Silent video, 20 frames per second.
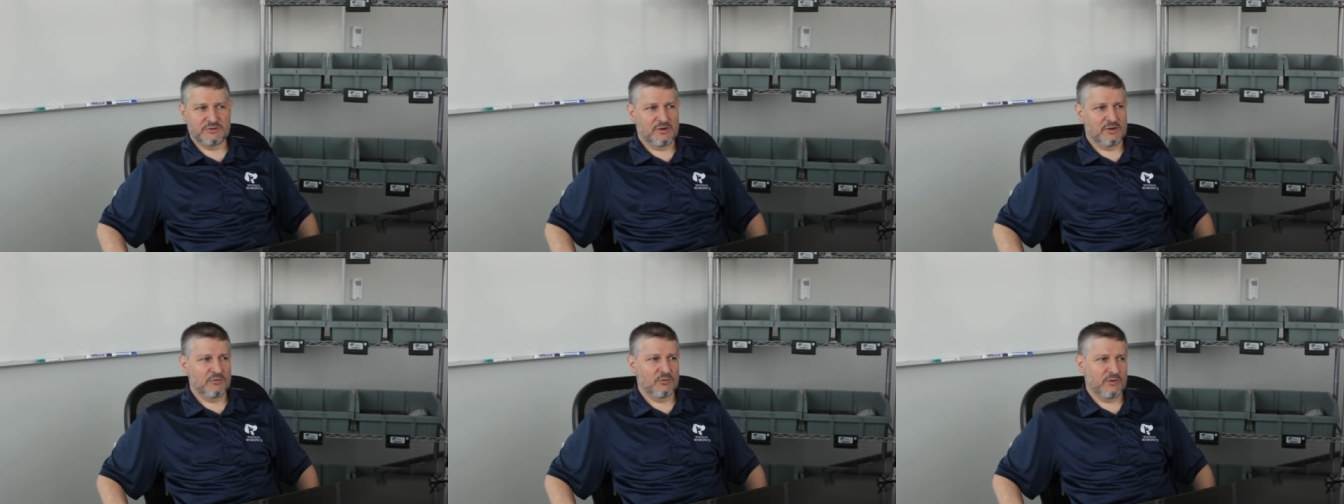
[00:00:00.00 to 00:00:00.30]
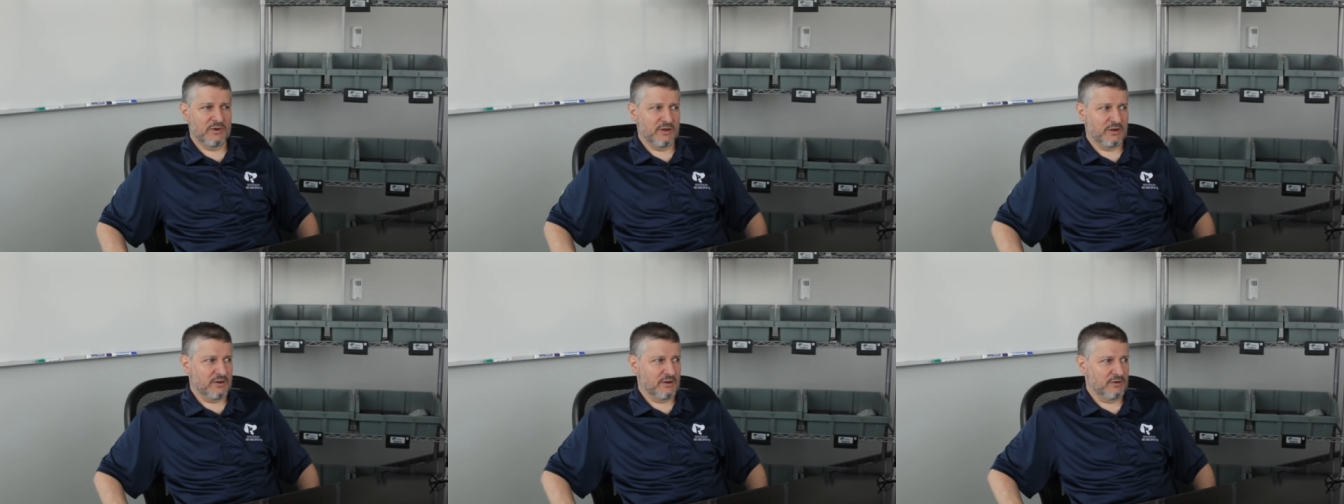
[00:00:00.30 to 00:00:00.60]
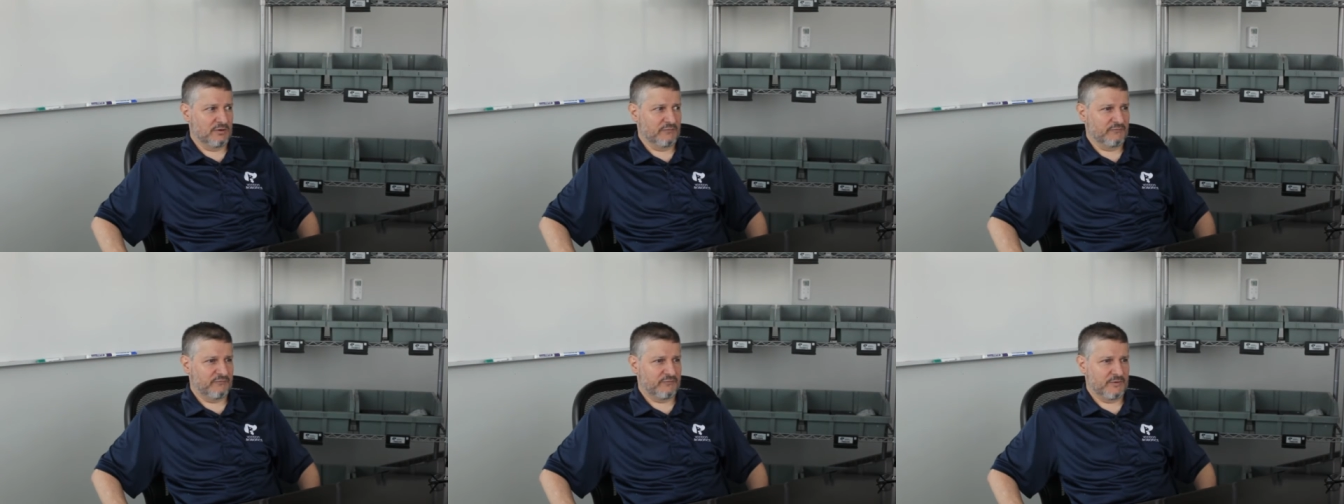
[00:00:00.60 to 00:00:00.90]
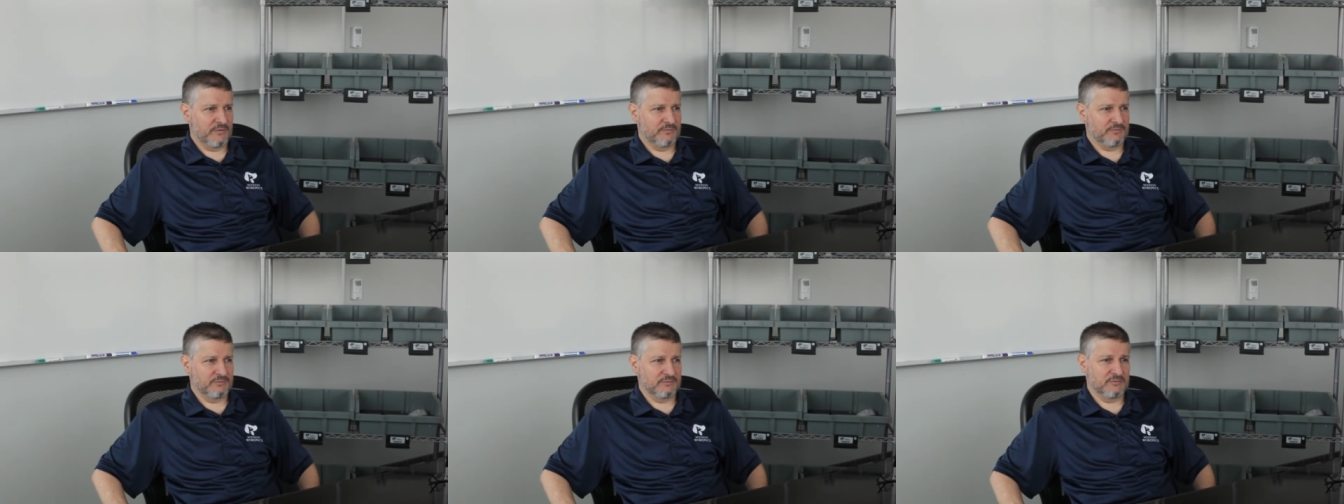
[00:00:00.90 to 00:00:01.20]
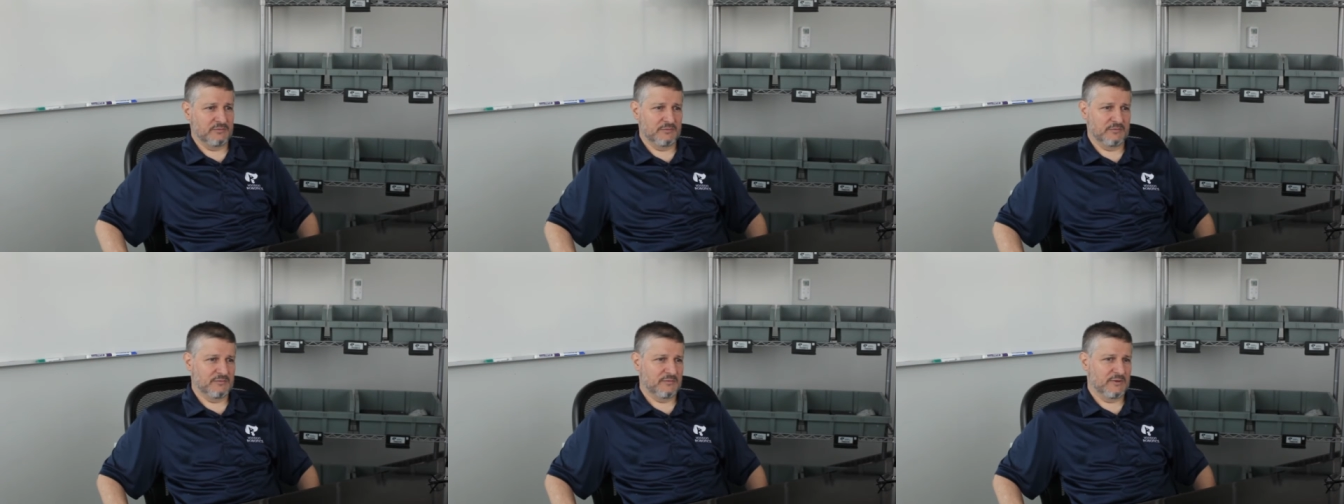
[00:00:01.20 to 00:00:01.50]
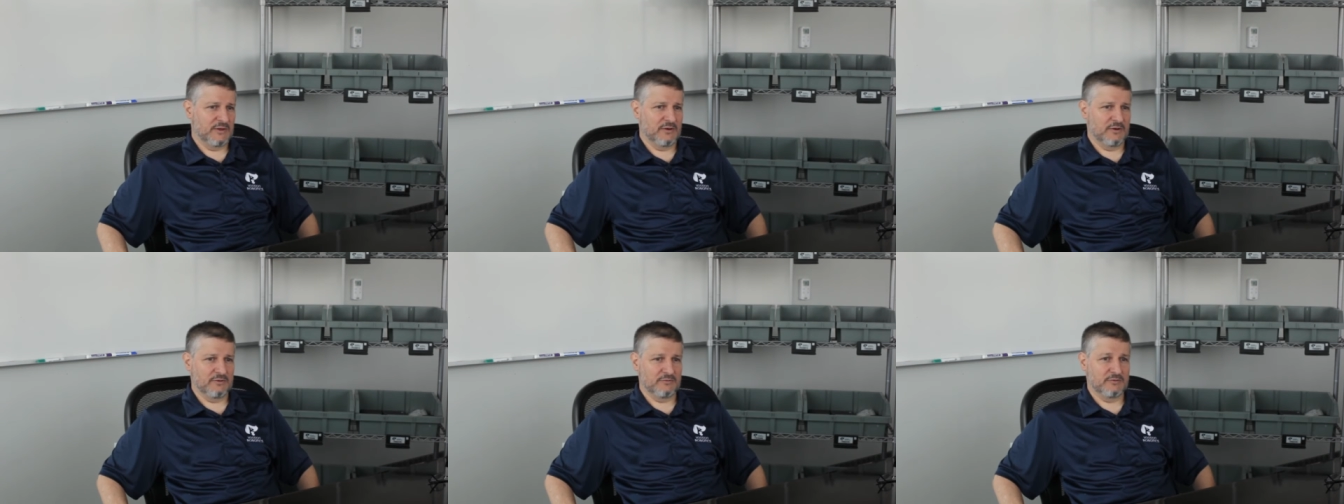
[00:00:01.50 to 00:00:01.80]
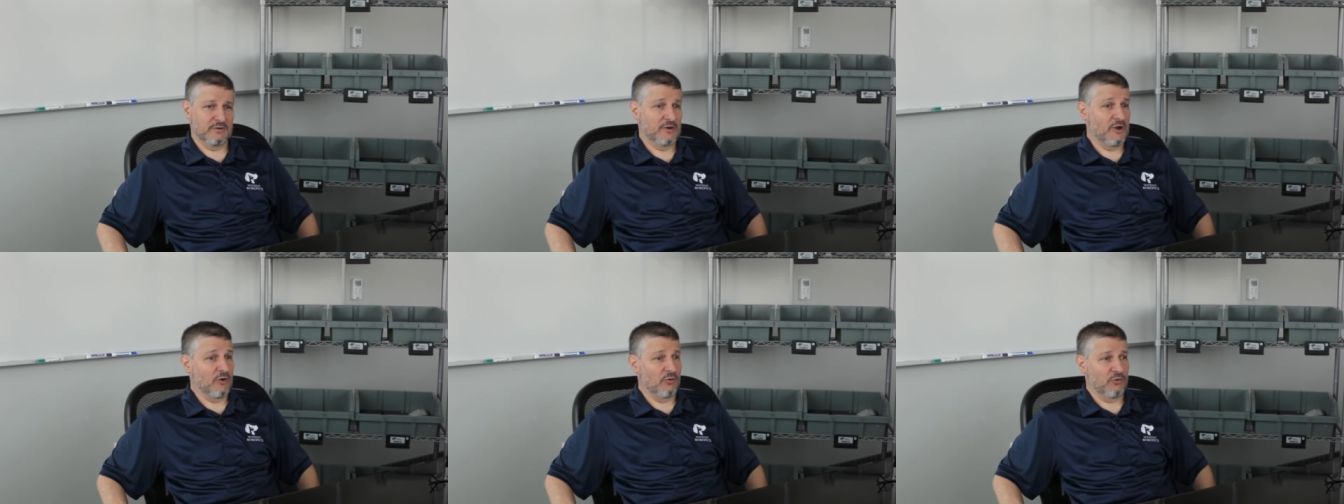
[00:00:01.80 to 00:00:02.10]
You don't want to go from,
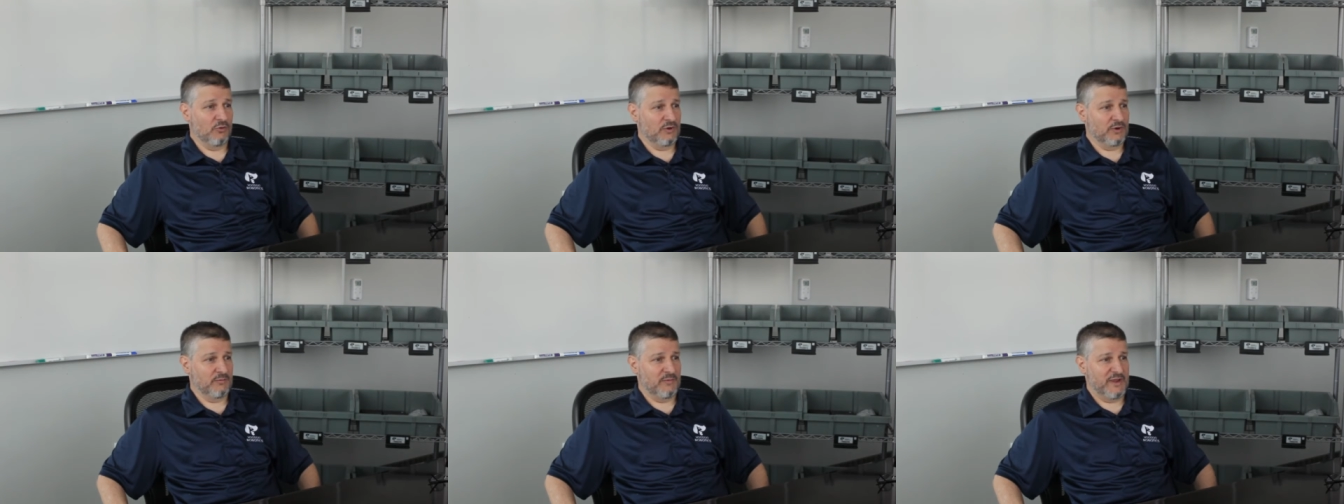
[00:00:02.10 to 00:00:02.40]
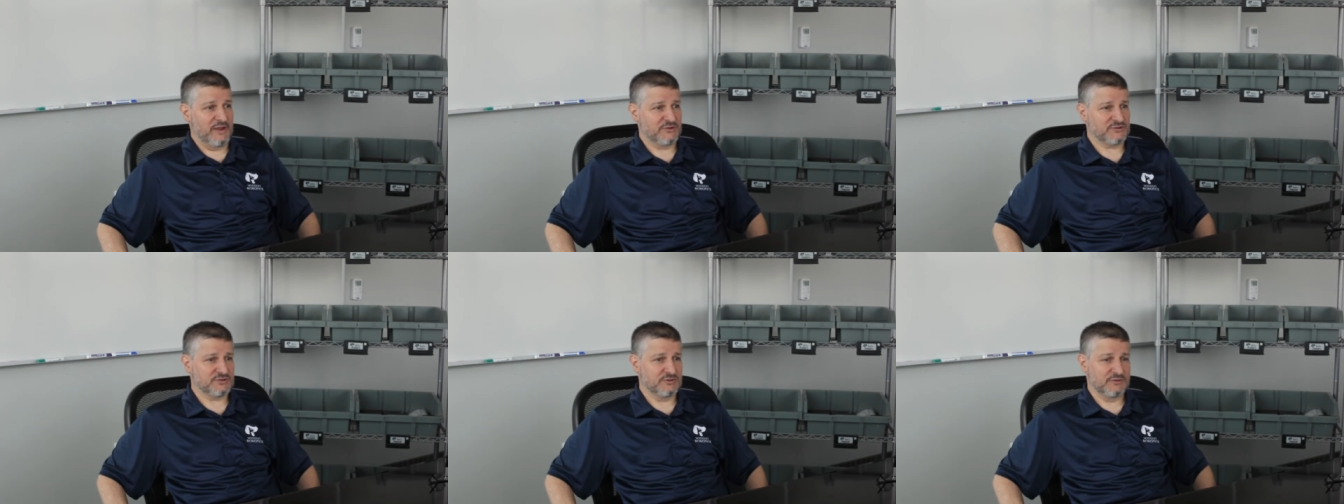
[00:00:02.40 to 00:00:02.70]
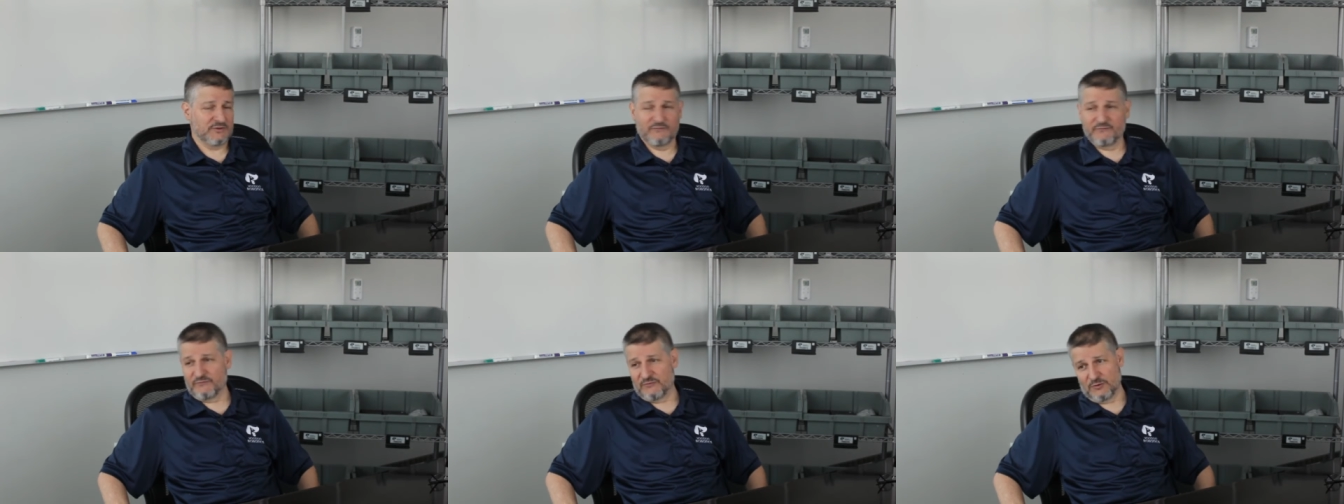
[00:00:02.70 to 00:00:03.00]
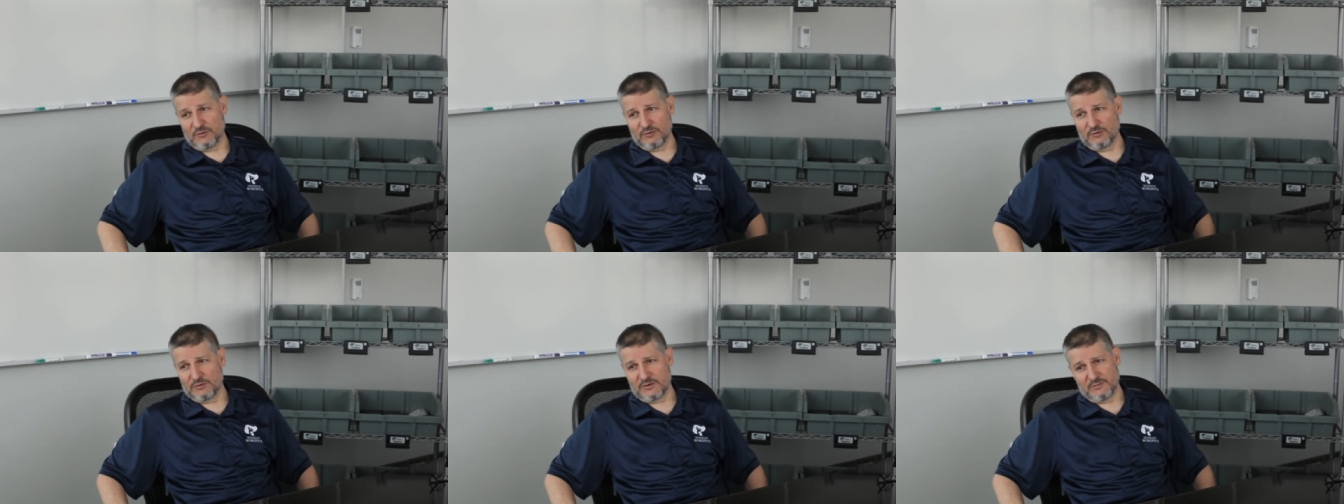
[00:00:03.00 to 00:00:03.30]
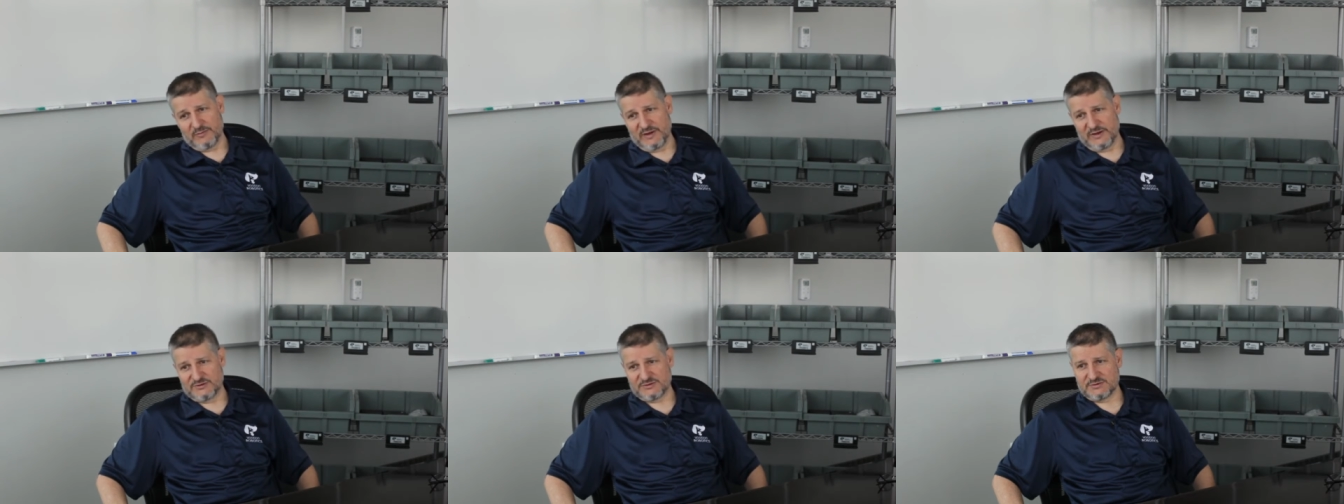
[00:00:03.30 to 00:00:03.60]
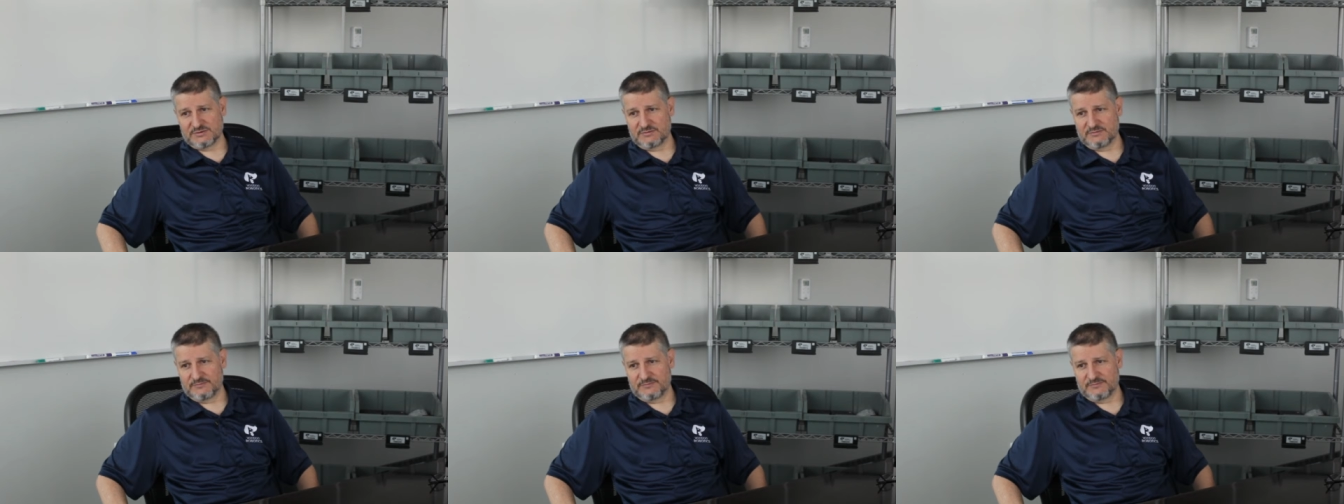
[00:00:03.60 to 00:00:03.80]
no automation to full automation.